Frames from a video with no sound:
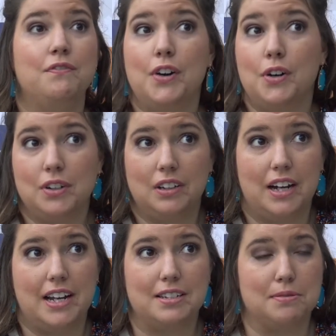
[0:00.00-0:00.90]

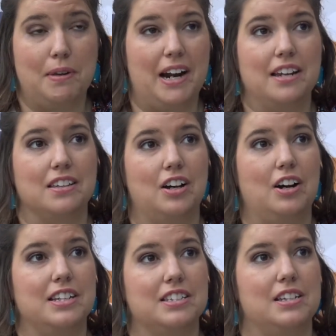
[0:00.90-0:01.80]
vocalize my
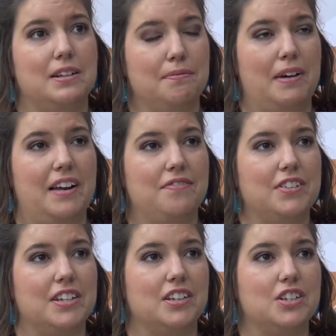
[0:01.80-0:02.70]
thoughts and my
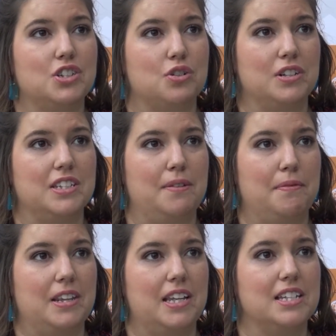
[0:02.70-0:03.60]
feelings towards
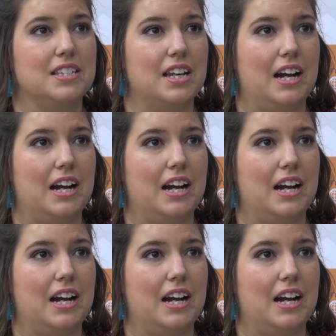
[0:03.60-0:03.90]
some of this.